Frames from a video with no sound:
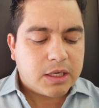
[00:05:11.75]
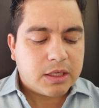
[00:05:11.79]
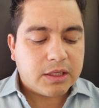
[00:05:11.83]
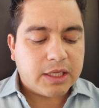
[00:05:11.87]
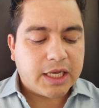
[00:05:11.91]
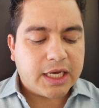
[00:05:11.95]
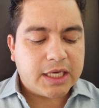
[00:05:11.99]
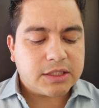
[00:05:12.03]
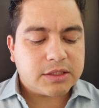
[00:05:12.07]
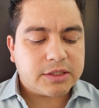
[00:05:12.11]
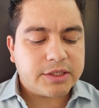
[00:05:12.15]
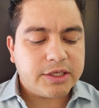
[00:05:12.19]

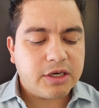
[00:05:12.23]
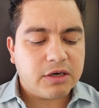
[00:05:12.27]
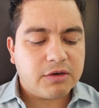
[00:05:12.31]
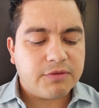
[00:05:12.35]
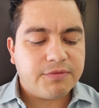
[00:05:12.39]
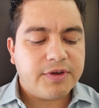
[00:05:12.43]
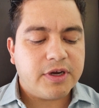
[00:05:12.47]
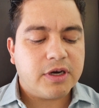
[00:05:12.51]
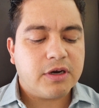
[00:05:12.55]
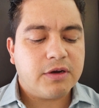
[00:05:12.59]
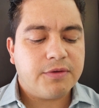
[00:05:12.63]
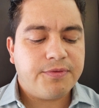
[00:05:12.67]
Lastly,
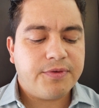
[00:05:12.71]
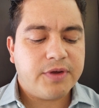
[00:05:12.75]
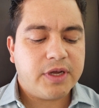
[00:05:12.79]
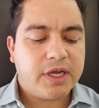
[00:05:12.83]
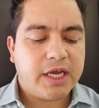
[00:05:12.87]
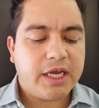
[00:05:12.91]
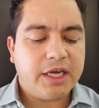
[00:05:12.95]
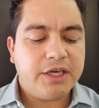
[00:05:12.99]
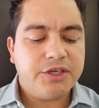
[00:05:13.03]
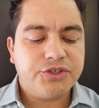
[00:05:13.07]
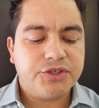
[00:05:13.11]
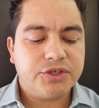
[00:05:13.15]
your
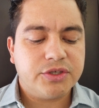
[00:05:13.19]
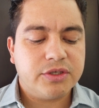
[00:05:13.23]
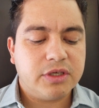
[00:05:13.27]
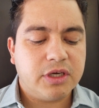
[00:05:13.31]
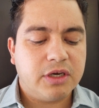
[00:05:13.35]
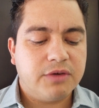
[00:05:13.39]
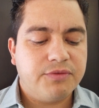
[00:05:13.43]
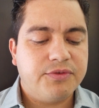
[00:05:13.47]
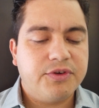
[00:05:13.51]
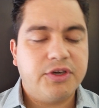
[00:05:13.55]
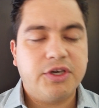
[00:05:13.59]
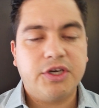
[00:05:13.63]
verification
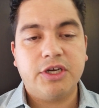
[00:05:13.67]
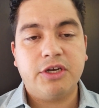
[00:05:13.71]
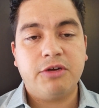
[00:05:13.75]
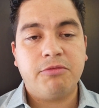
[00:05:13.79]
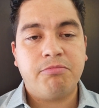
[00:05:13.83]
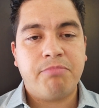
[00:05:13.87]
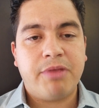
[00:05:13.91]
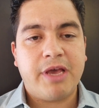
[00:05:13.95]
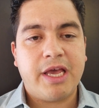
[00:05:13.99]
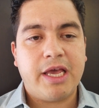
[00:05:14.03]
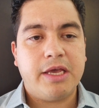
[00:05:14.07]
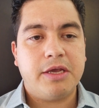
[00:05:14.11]
of
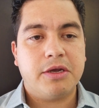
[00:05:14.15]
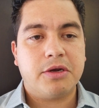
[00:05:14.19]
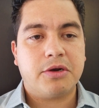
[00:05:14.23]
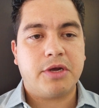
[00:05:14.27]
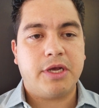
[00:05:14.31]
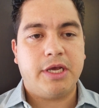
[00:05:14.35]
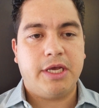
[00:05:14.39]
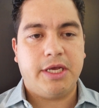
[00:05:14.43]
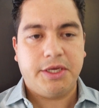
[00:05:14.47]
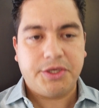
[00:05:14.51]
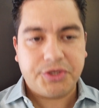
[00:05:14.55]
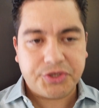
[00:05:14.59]
good payer
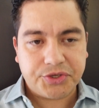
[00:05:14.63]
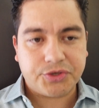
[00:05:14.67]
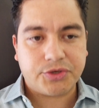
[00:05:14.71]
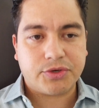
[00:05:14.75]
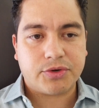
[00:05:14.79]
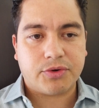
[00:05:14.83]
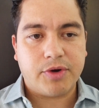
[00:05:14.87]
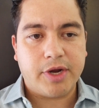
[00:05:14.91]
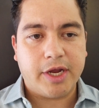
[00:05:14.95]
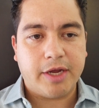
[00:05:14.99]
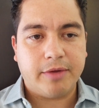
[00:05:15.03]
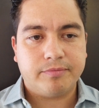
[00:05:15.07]

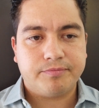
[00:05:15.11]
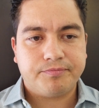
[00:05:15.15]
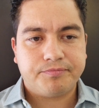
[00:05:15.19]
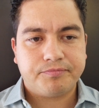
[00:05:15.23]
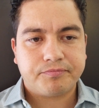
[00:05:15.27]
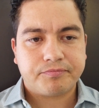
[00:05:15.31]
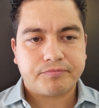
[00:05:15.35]
history.